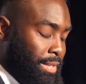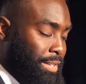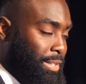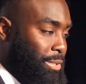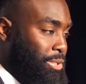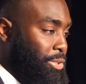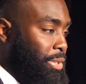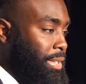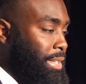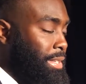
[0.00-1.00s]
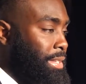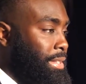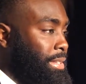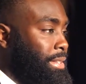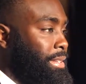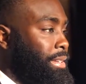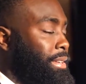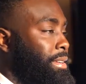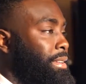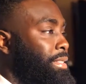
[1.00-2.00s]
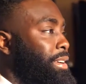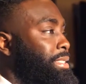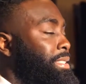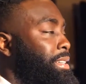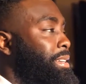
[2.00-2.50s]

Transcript: another little story. There's